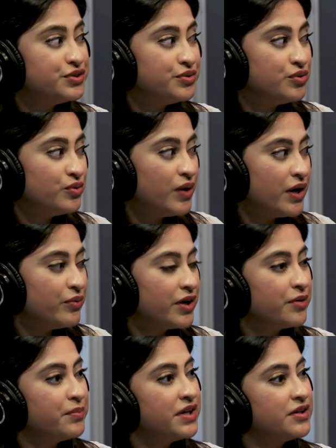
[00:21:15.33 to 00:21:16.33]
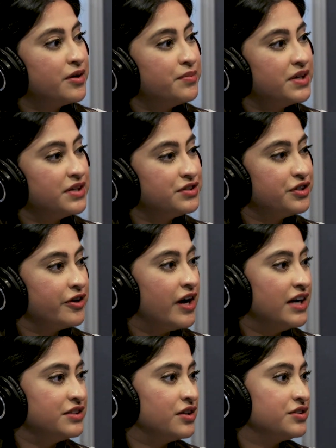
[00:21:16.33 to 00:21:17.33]
I do. I recommend coming into your
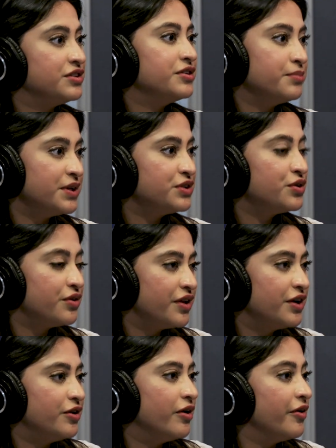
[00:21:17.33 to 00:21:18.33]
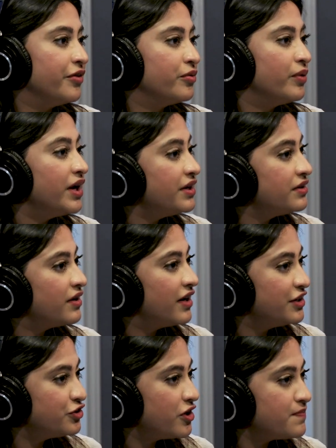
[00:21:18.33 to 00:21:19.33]
eye doctor to make sure that you're on the right
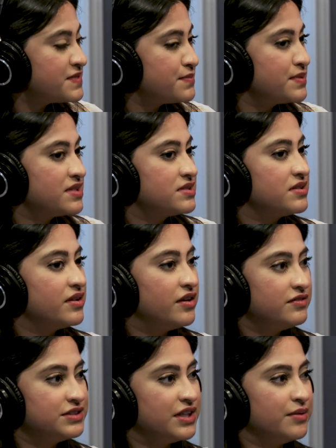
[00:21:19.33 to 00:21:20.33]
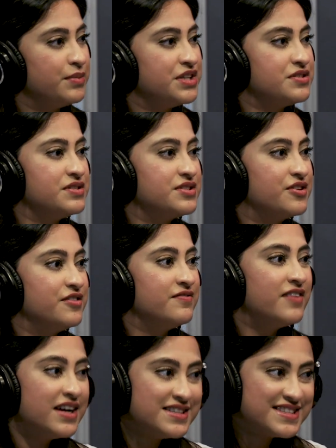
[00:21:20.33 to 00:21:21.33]
eye drops because a lot of the time patients are on
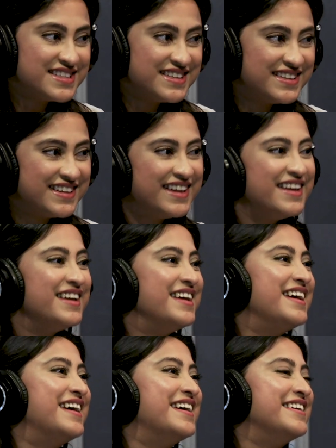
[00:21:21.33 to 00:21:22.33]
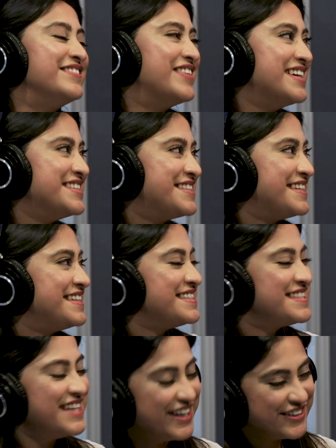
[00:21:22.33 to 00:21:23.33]
Visine, and Visine
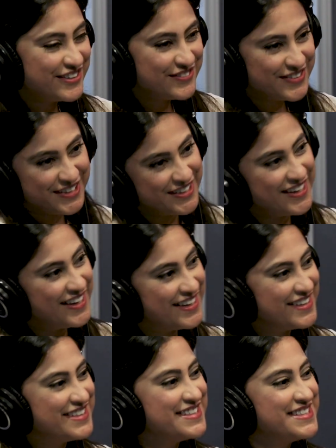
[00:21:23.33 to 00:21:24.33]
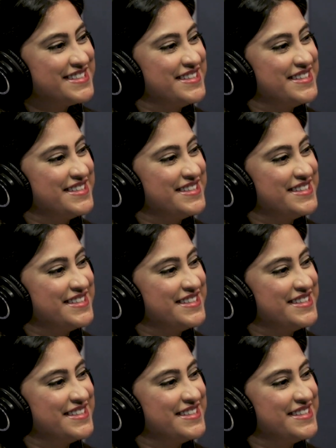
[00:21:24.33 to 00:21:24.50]
is not good for your eyes.